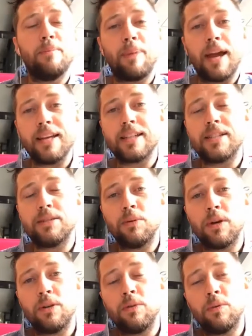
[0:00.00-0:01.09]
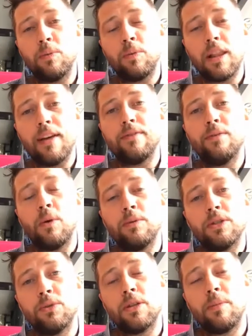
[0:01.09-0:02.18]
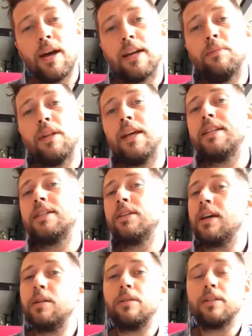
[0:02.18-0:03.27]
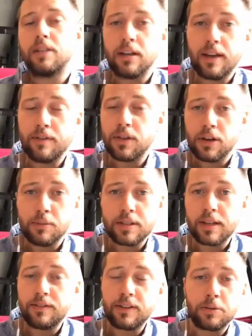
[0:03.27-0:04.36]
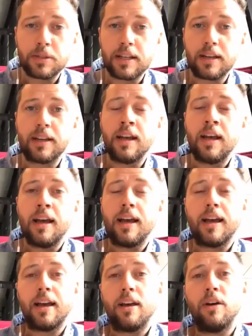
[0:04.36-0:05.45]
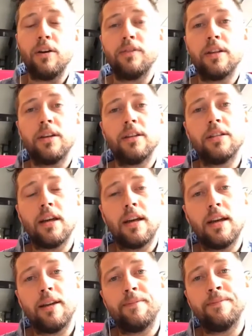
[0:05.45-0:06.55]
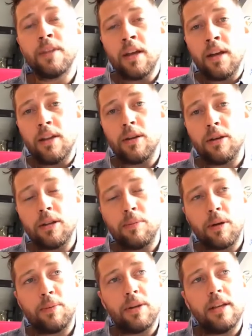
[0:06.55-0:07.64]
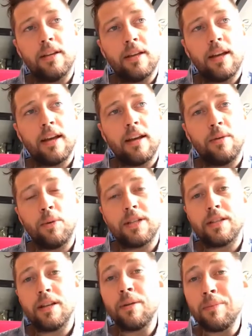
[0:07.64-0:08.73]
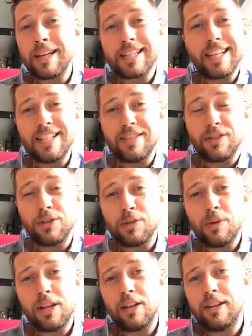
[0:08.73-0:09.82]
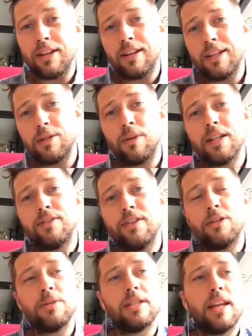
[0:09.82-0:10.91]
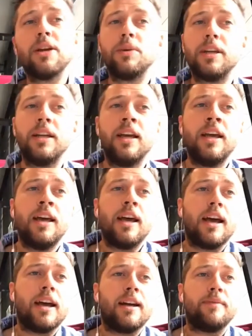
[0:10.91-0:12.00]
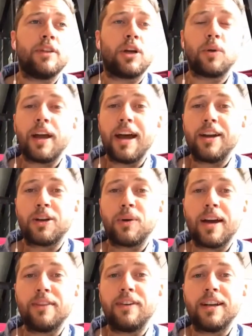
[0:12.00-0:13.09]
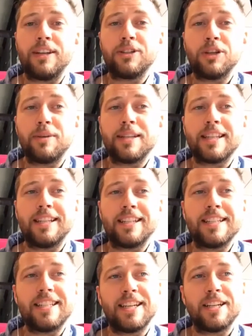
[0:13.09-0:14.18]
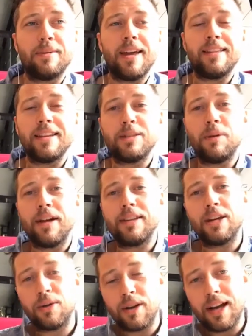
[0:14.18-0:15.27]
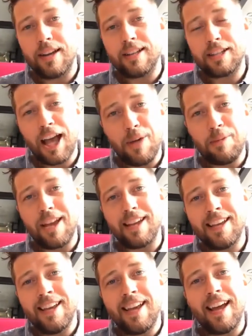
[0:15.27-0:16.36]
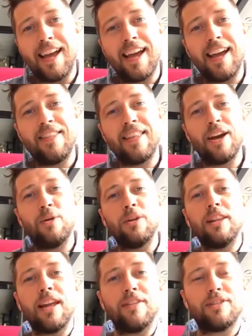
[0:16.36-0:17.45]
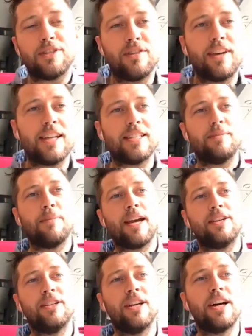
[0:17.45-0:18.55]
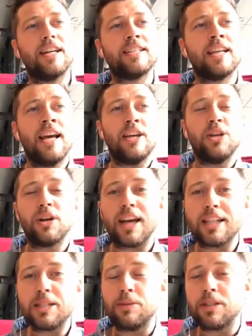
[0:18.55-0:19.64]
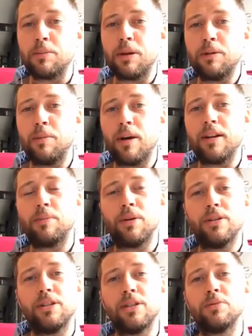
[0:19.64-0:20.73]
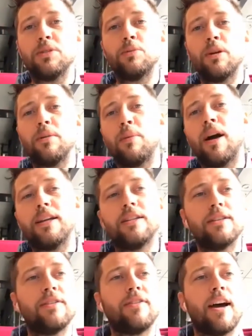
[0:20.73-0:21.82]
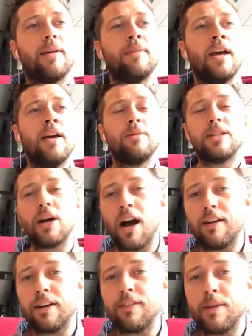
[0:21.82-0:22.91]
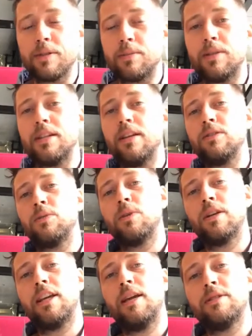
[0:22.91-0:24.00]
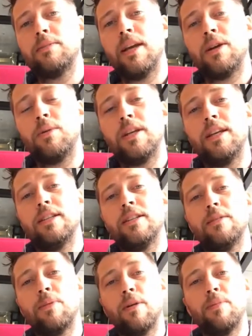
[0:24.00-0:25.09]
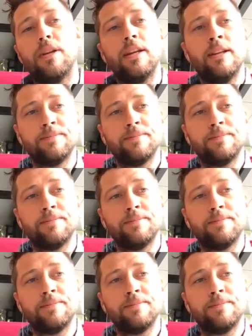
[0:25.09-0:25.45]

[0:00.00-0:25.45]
Banks will love what we're doing in the marketplace. So they'll, you know, have 30%, 50% of the property, which makes it easy for you as well. You only need to raise 50% equity. Crowdfunding, I'll talk about something in a second about this, but the crowd is coming and they will love to invest and back you guys. Your customers, so people who buy your produce will want to buy into your farm. Retiring farmers themselves will want to keep some equity into the property.